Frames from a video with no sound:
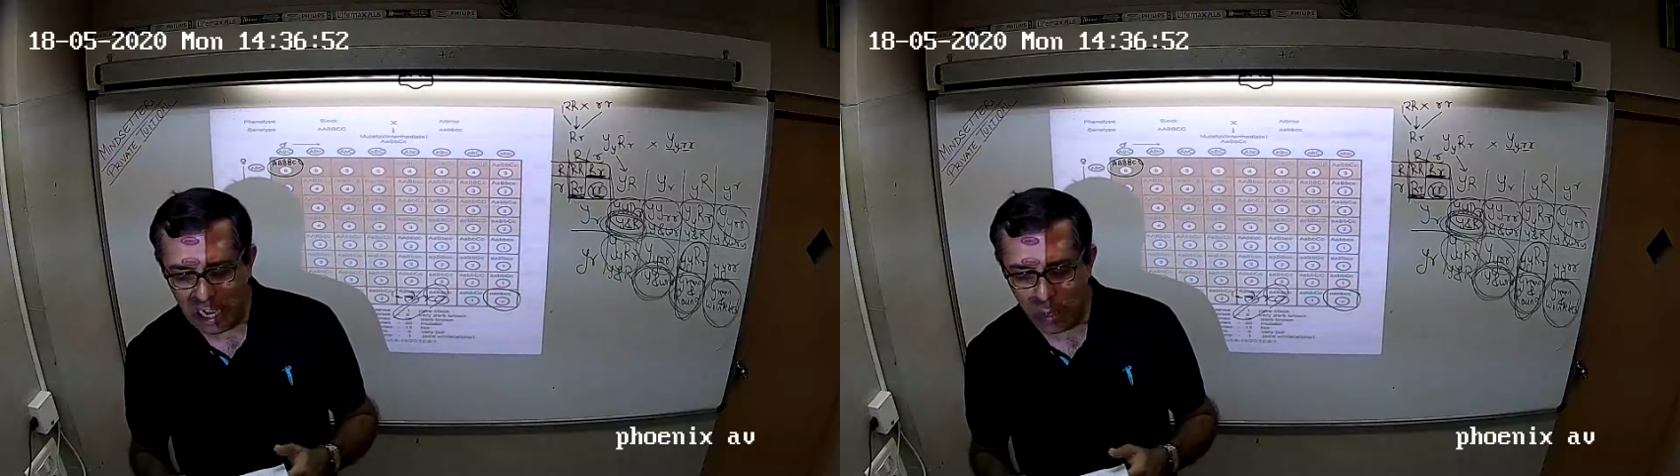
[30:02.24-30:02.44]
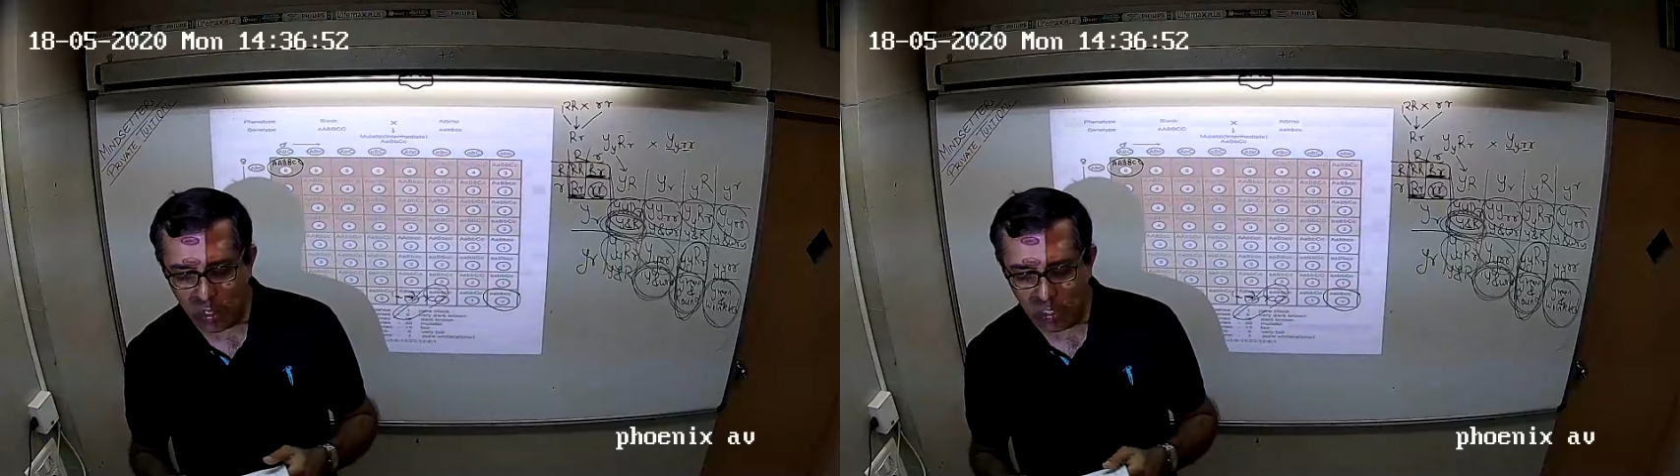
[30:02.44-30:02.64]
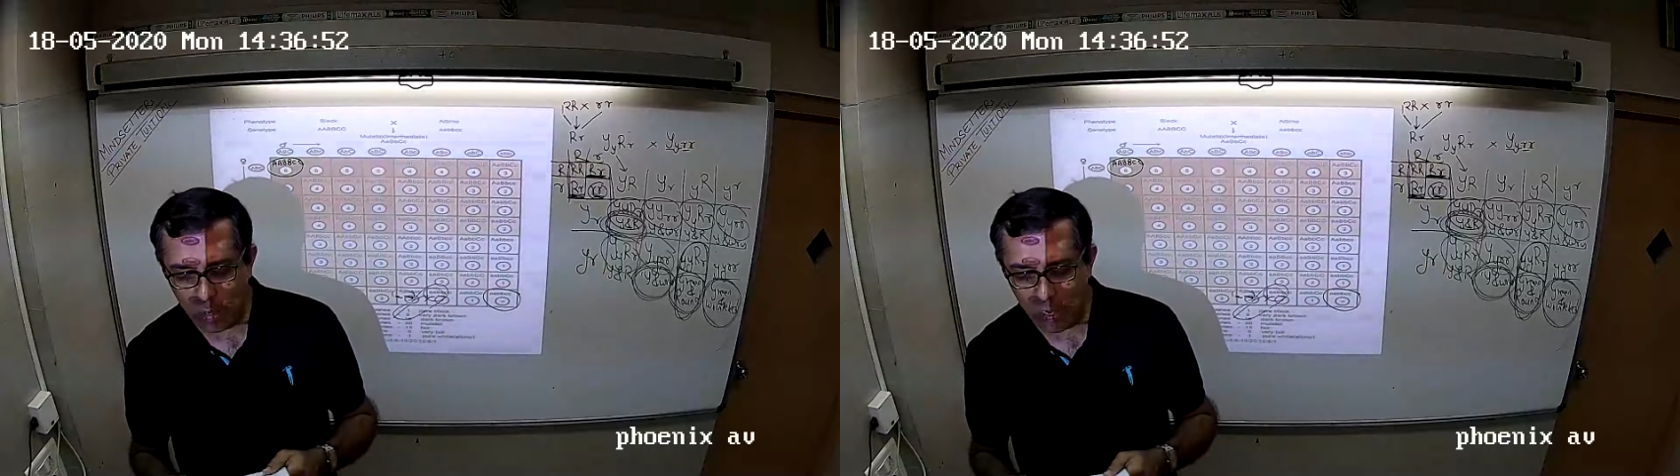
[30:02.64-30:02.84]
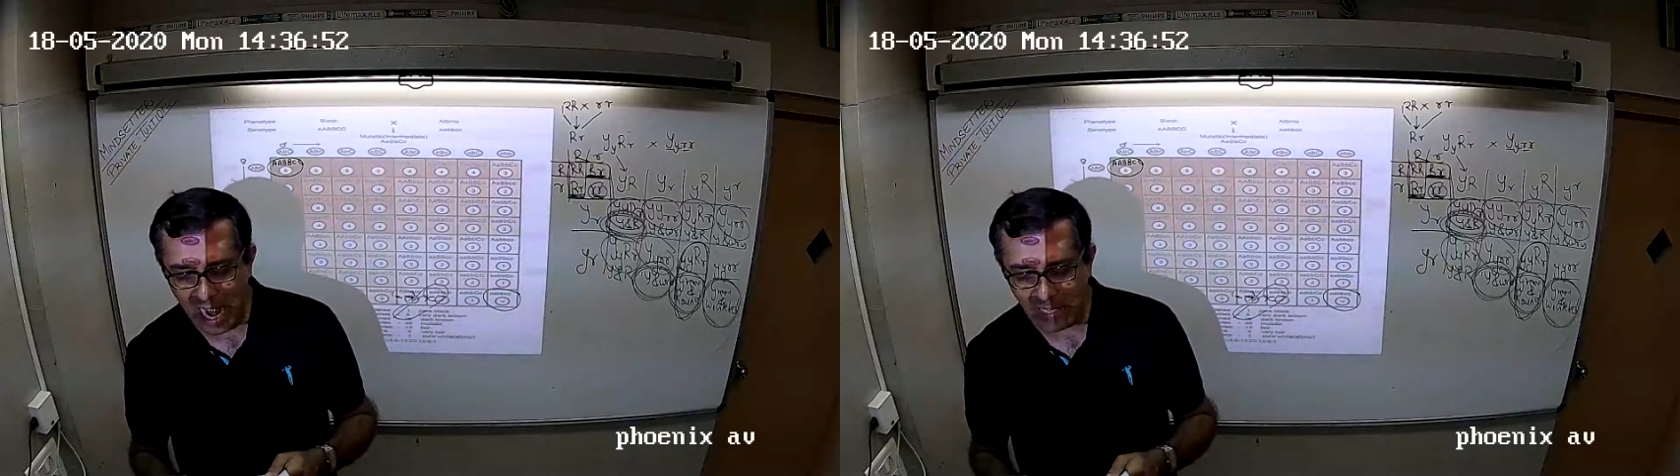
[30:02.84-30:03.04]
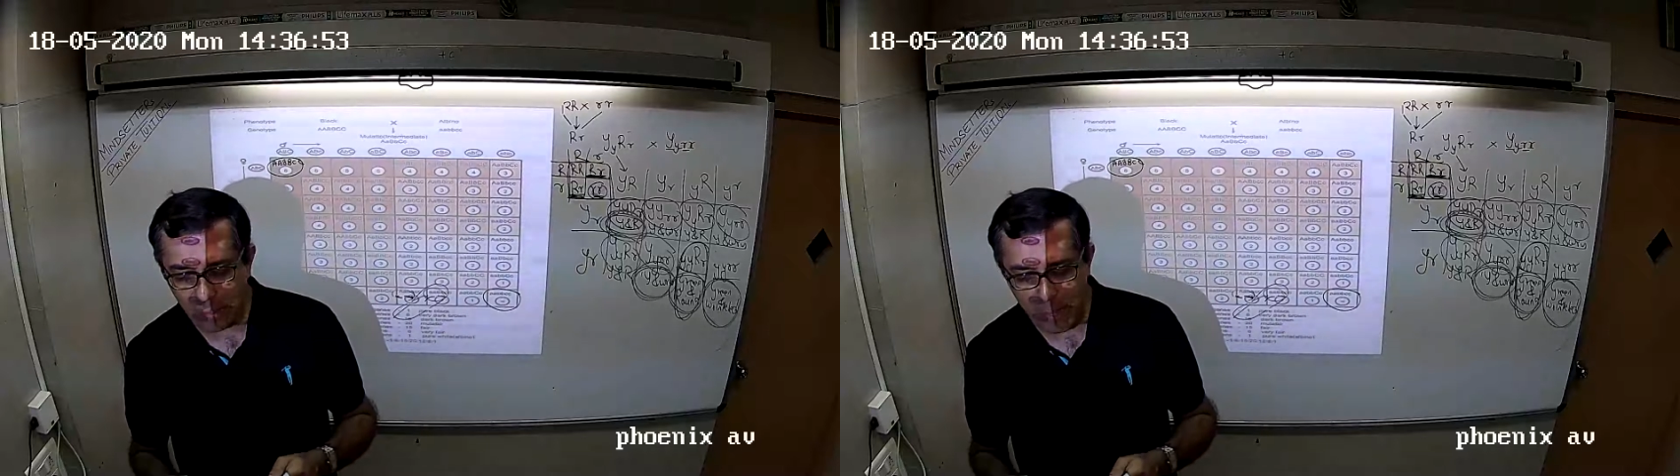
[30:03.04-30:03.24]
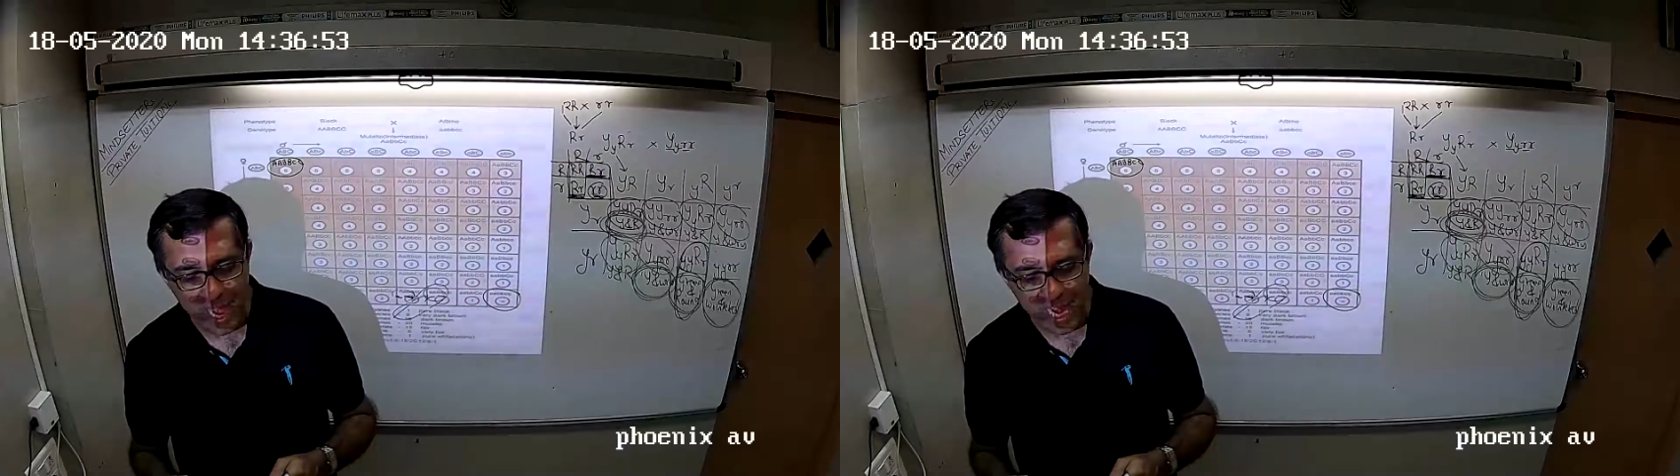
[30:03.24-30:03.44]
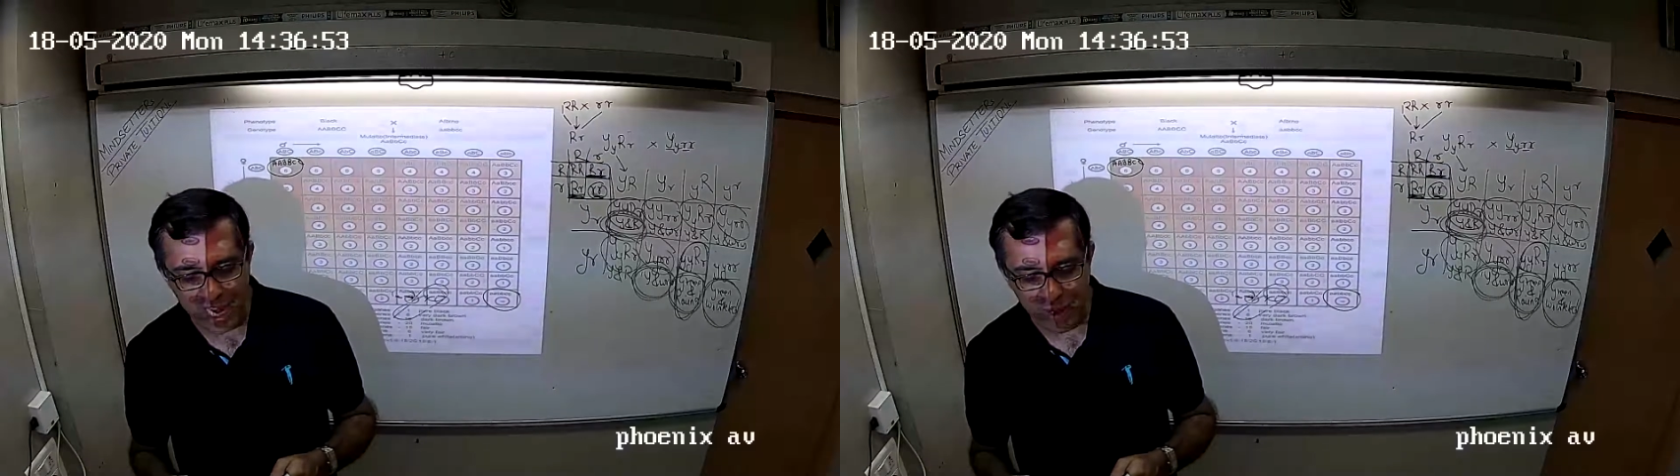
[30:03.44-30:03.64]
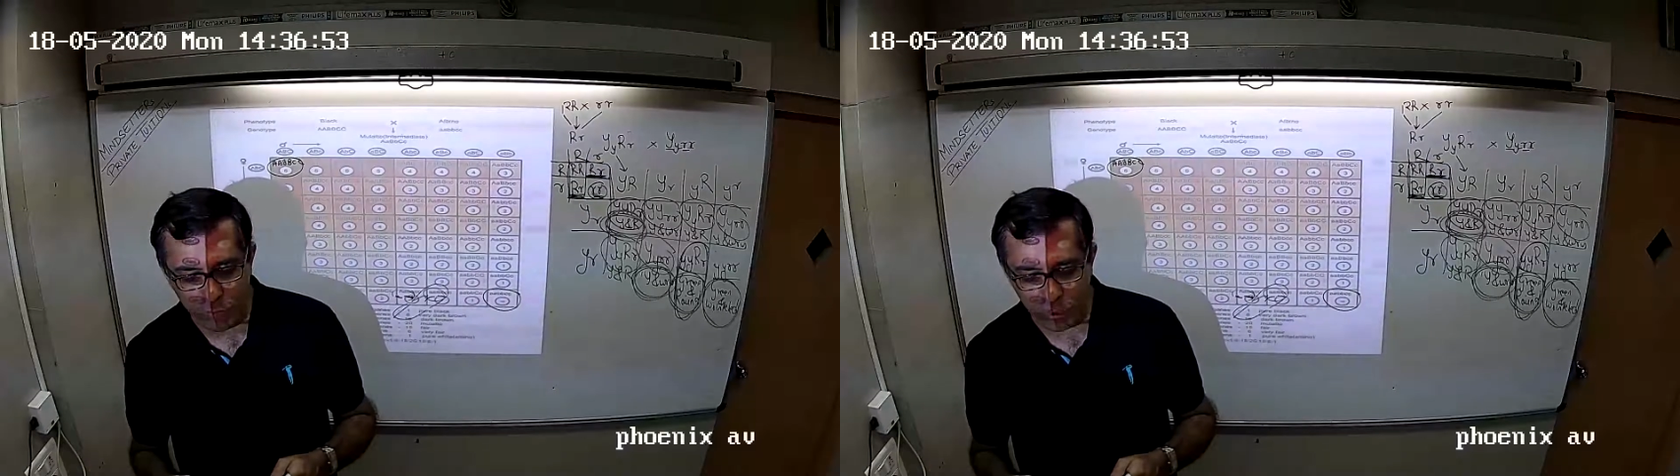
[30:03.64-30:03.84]
to resemble either parent in
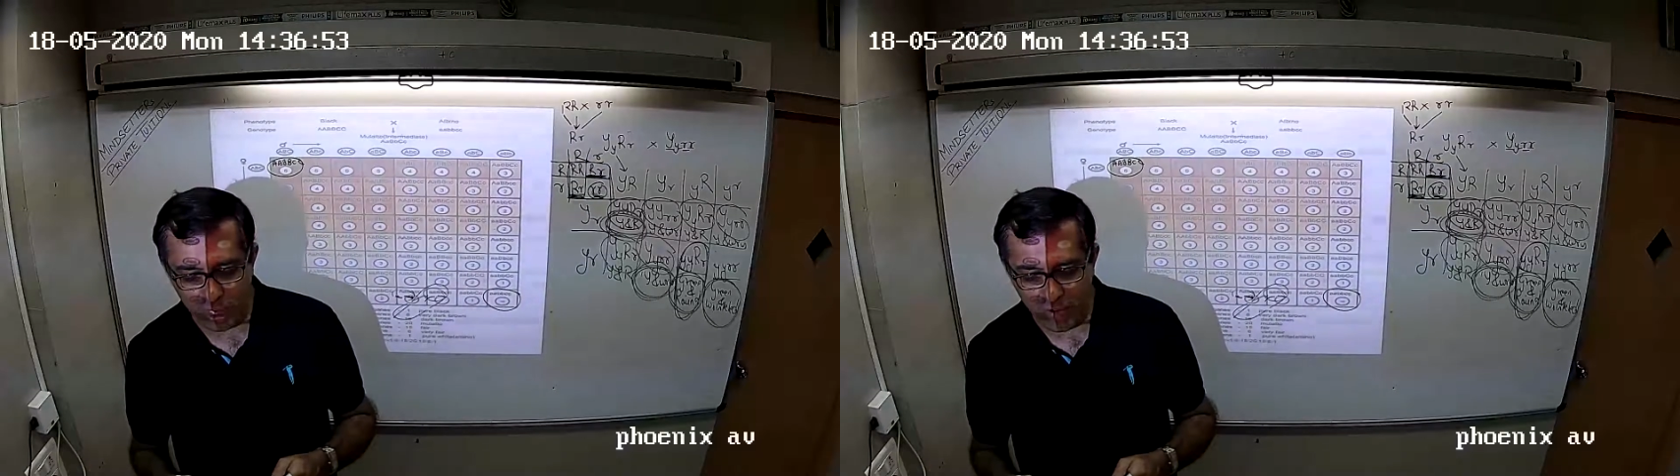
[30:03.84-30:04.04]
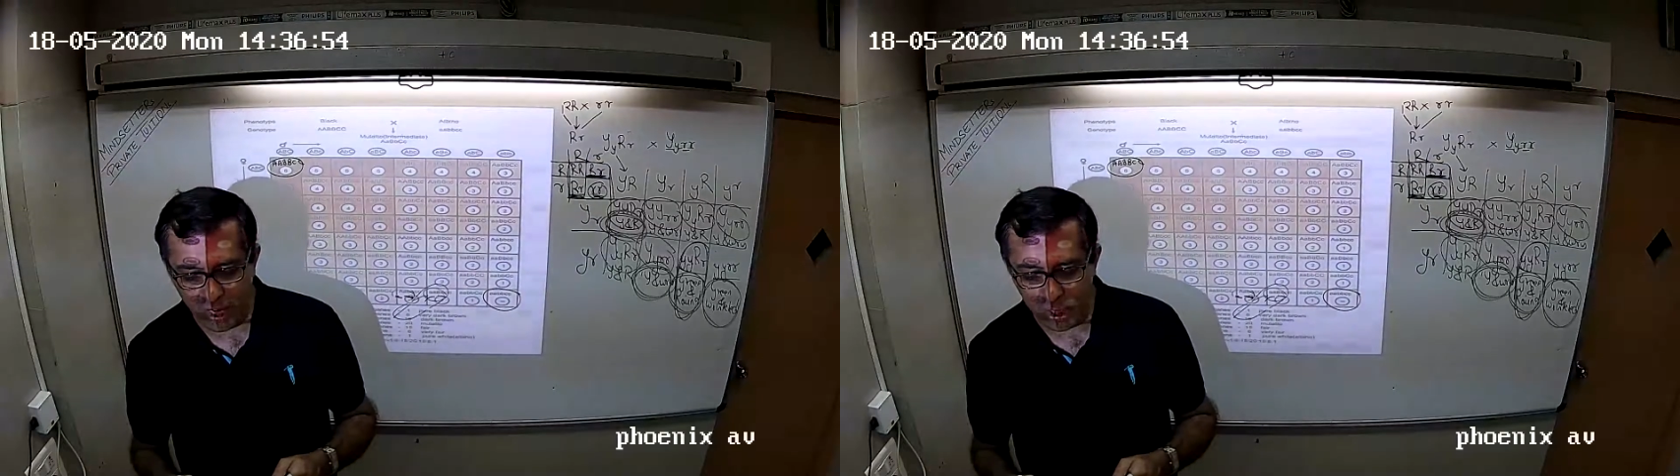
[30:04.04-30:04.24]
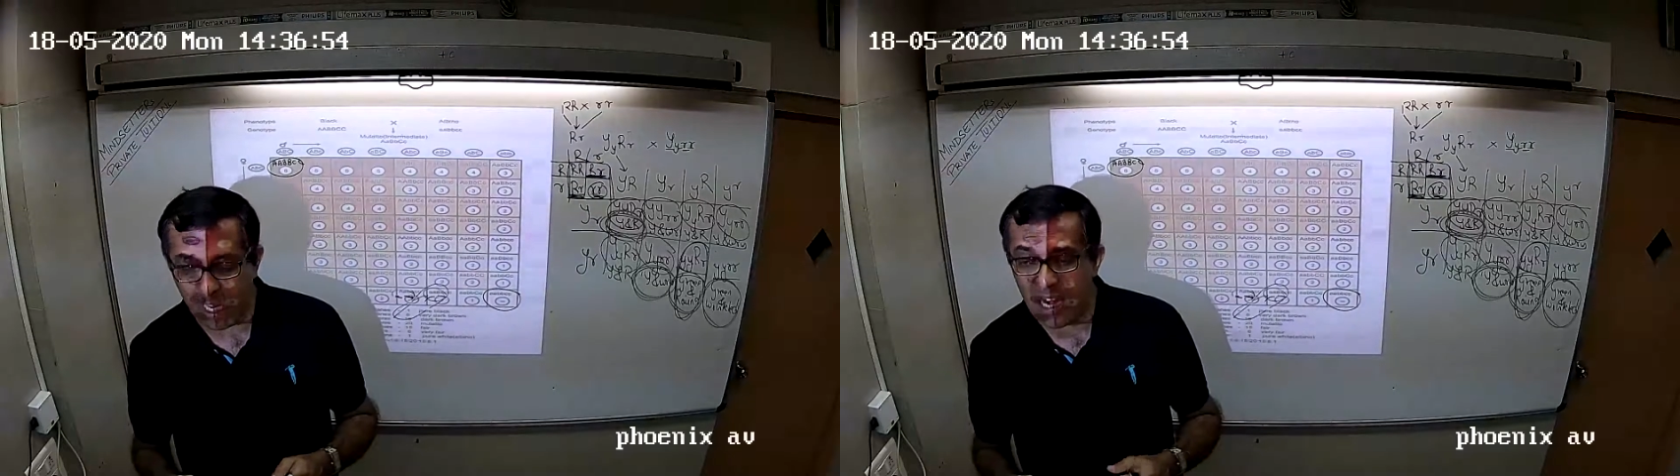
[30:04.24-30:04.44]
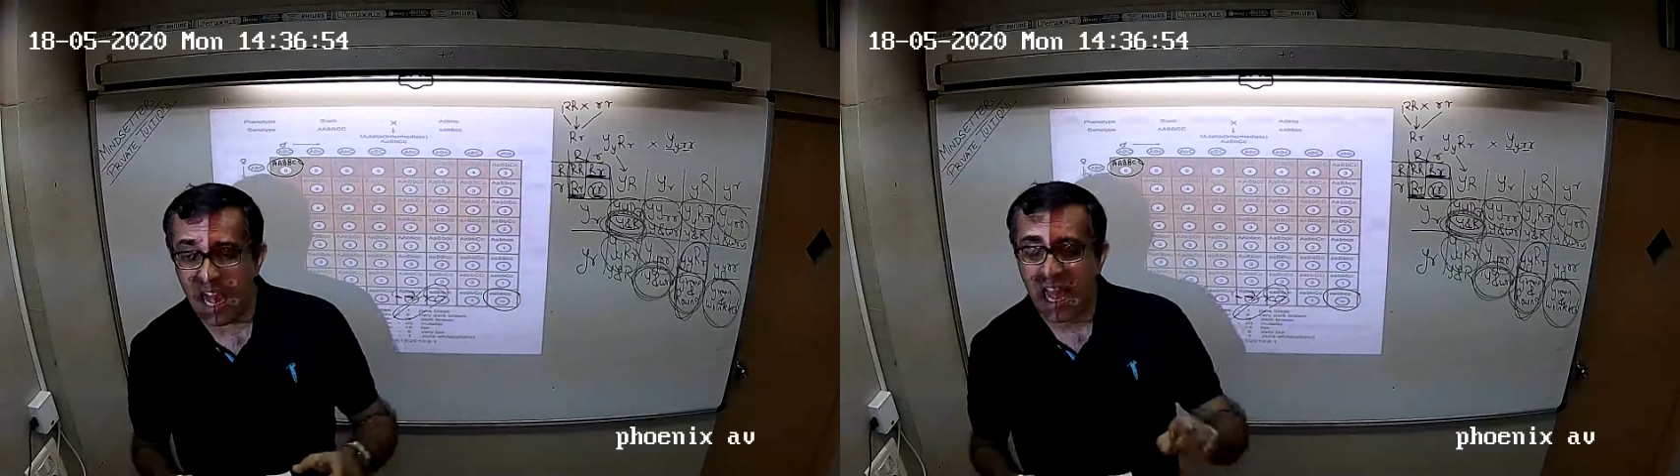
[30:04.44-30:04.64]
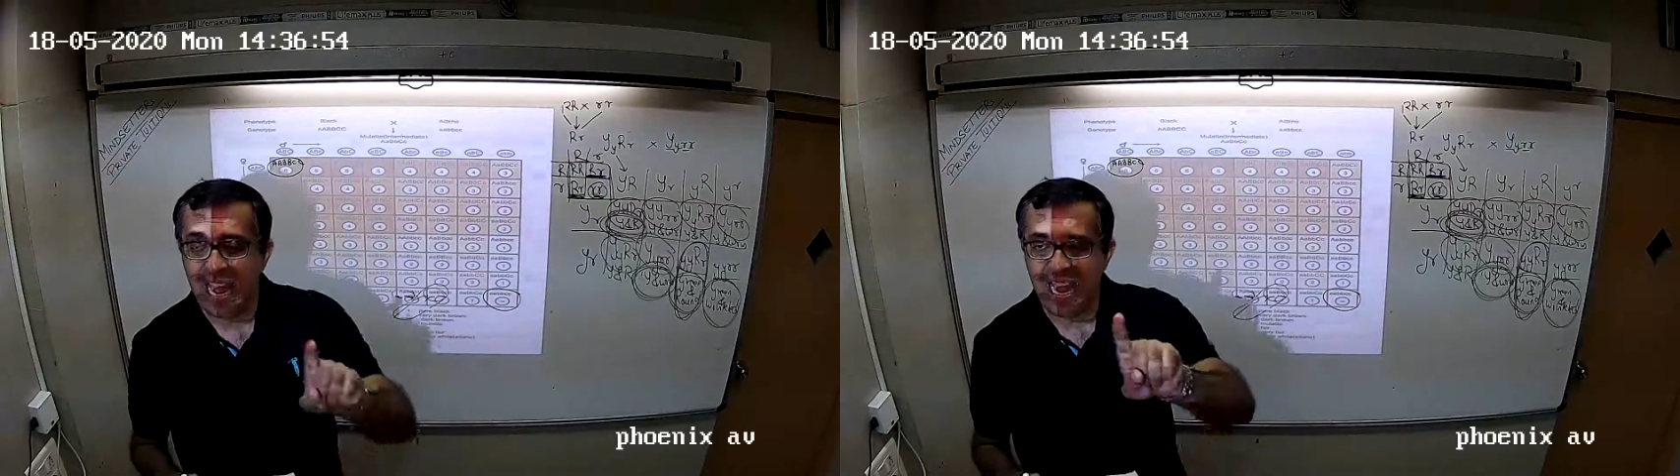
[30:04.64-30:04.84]
F2 generation?